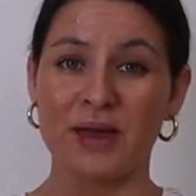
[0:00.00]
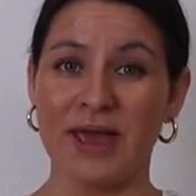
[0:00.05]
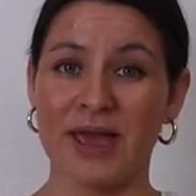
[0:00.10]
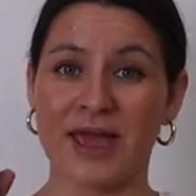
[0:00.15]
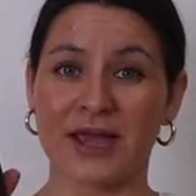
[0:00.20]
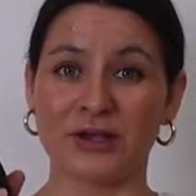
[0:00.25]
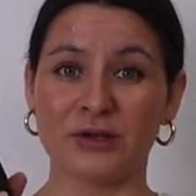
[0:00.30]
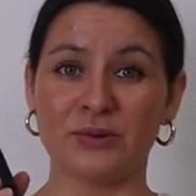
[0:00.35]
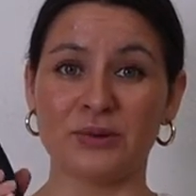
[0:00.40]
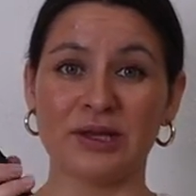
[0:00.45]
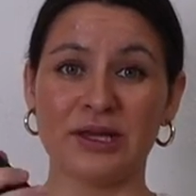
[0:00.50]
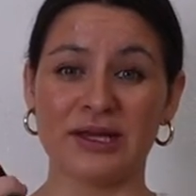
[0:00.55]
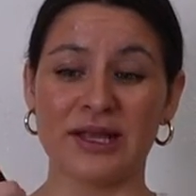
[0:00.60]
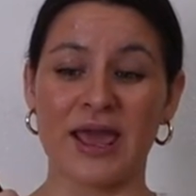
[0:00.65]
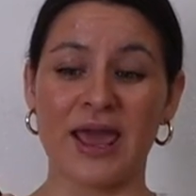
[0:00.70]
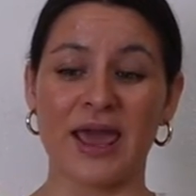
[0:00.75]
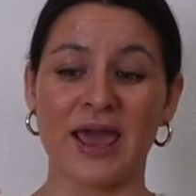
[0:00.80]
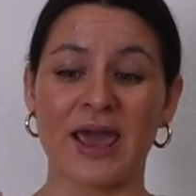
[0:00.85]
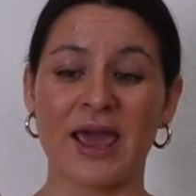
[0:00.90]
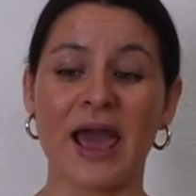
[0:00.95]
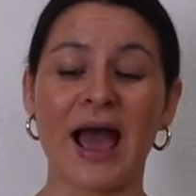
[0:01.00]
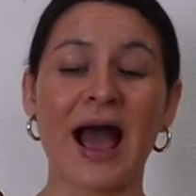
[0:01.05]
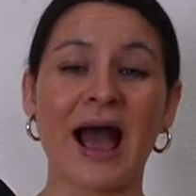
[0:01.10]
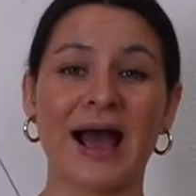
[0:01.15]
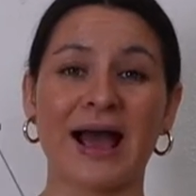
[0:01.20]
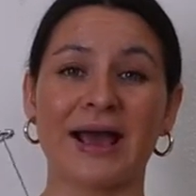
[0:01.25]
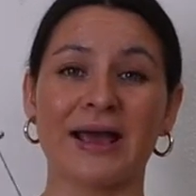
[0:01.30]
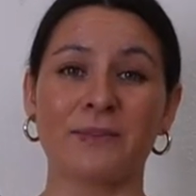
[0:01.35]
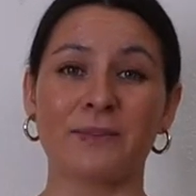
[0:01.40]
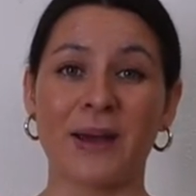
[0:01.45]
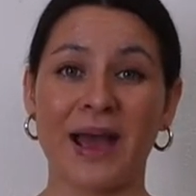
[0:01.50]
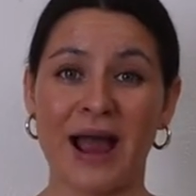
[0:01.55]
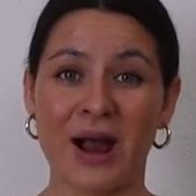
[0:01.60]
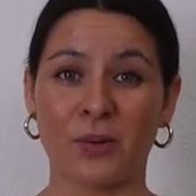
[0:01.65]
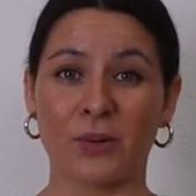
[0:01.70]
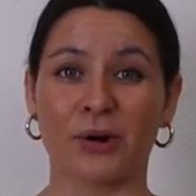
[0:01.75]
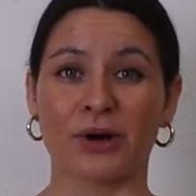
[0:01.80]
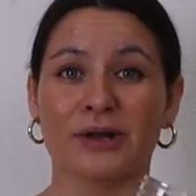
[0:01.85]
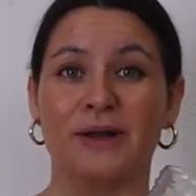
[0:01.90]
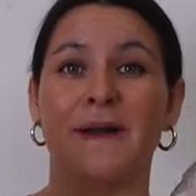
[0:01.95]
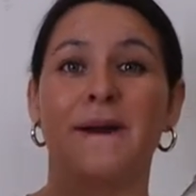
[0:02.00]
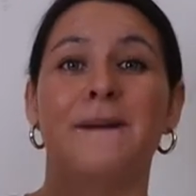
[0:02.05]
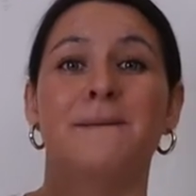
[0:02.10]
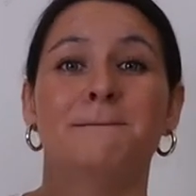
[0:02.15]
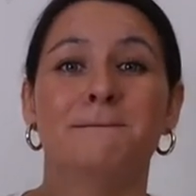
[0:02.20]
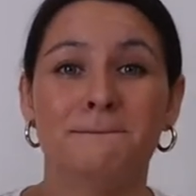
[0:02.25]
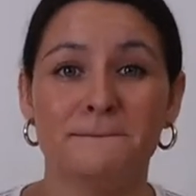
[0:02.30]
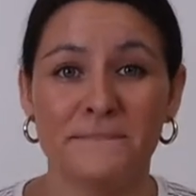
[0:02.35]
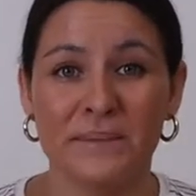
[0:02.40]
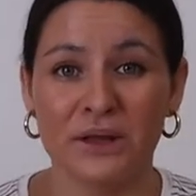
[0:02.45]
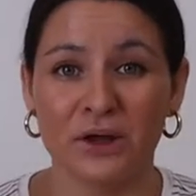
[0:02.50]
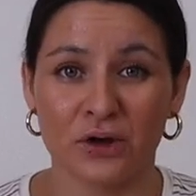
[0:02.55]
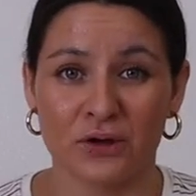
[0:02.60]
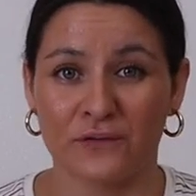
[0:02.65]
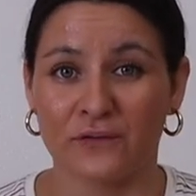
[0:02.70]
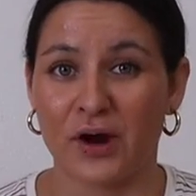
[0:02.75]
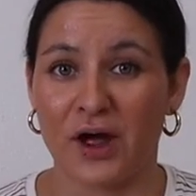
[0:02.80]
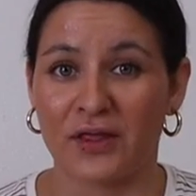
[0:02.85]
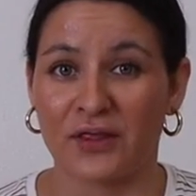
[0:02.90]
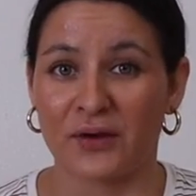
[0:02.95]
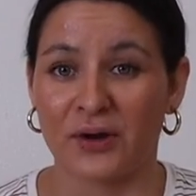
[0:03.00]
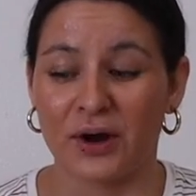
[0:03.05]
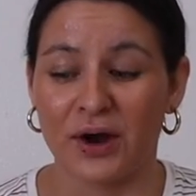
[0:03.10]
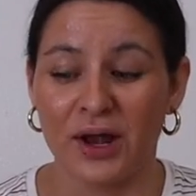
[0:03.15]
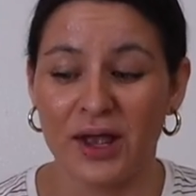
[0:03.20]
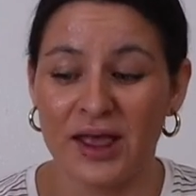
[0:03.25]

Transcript: And you need a high-powered milk frother.